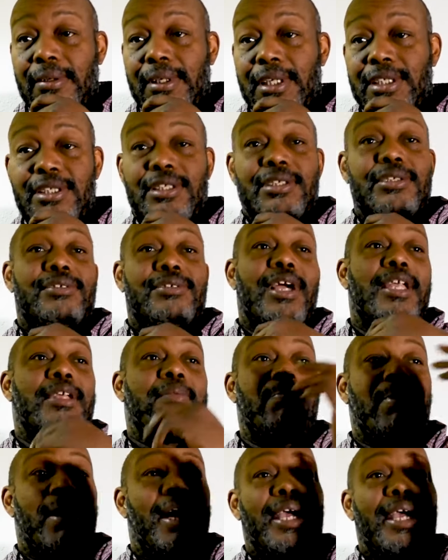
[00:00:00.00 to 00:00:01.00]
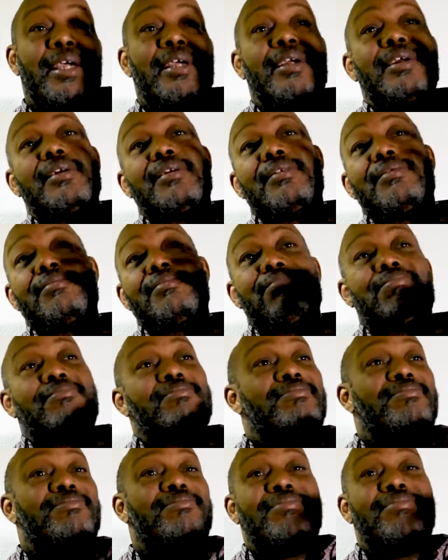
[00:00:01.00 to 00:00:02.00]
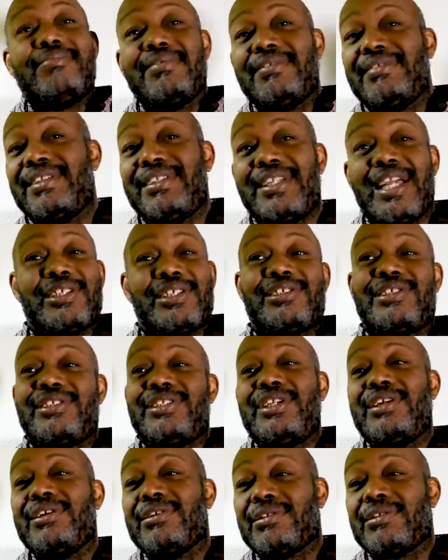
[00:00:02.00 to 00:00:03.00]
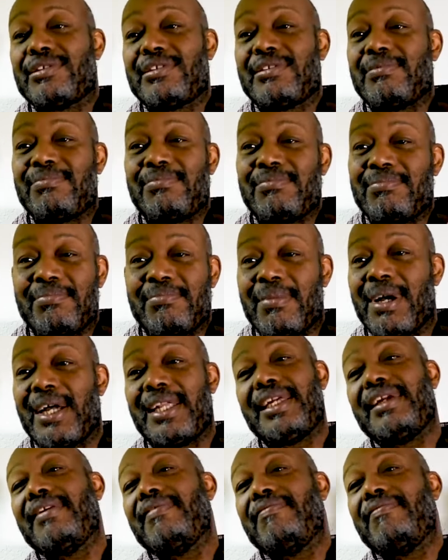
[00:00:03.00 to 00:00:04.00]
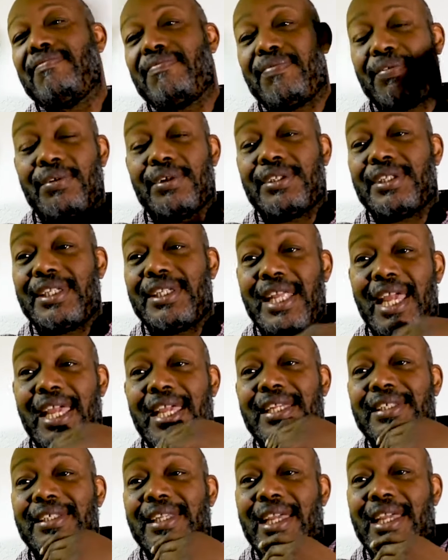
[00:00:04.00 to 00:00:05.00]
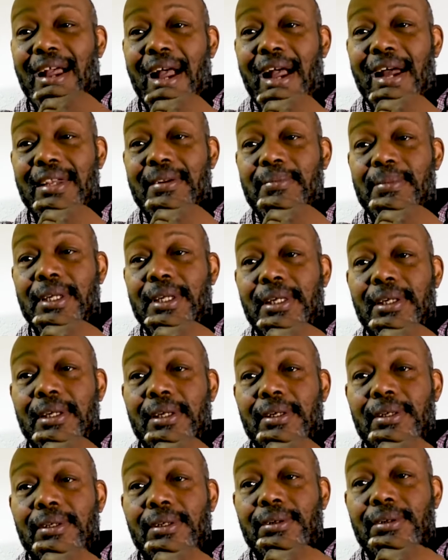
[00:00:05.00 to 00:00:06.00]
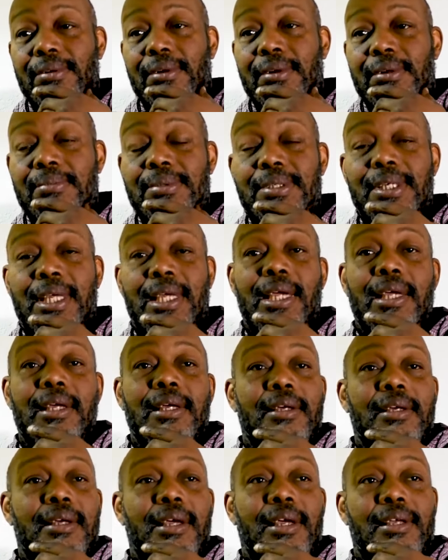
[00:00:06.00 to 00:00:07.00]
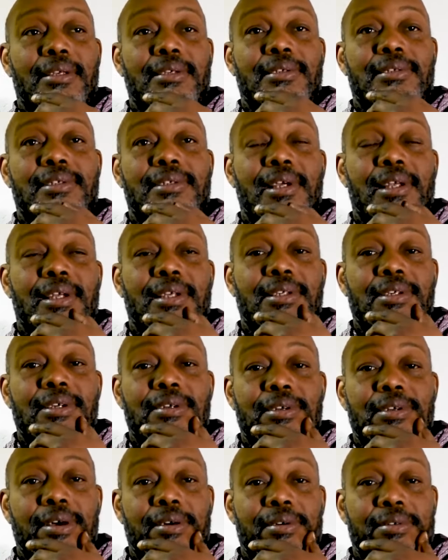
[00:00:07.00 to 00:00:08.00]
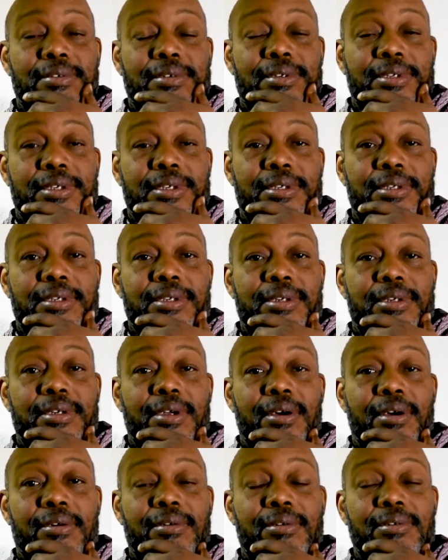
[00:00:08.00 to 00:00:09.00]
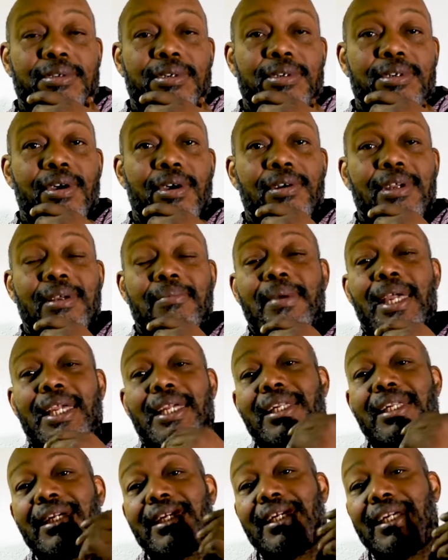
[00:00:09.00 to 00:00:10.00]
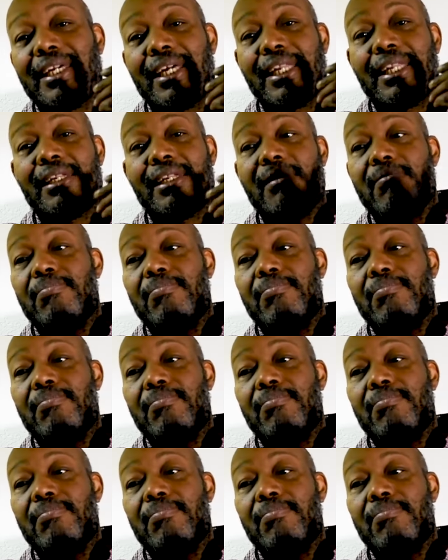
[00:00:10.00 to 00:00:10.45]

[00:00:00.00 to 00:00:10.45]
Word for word: They're still trying to pay yesteryear's money for today's economy. You know what I'm saying? And instead of, you know they're making a killing.